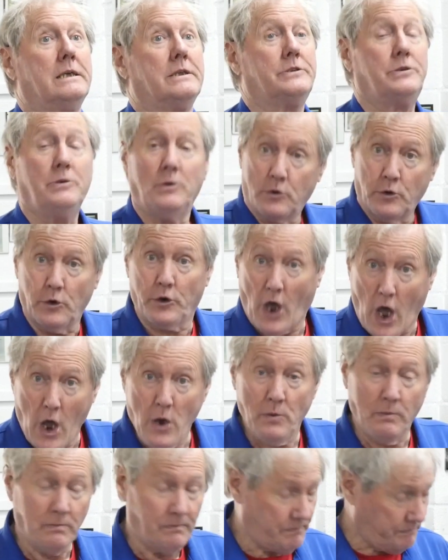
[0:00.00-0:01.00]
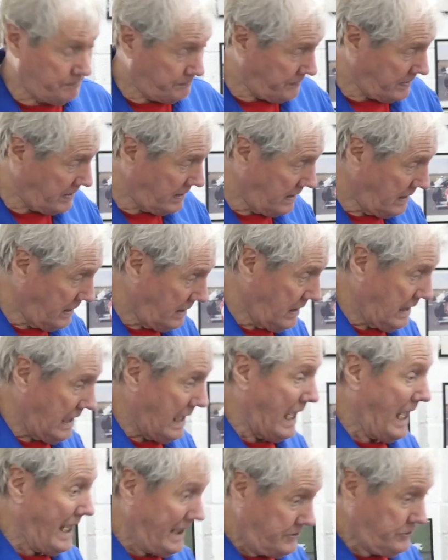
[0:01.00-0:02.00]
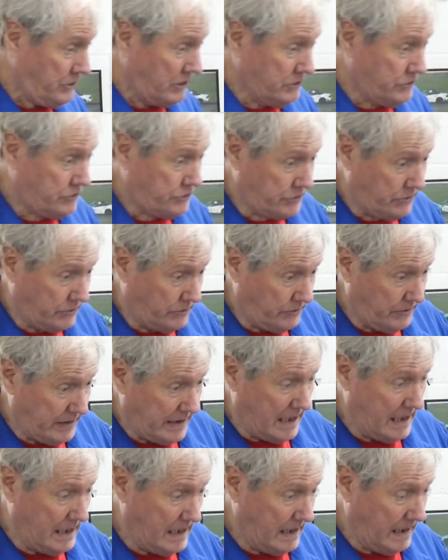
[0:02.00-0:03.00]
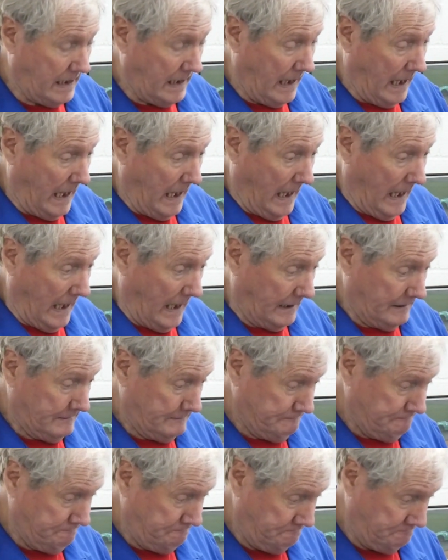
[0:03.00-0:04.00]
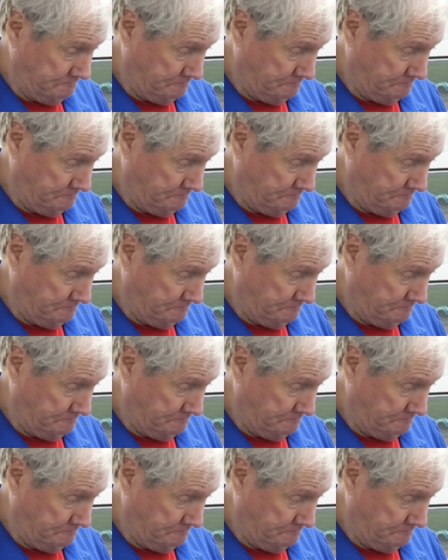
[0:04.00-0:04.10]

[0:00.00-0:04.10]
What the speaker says: to a good home. Excellent story. I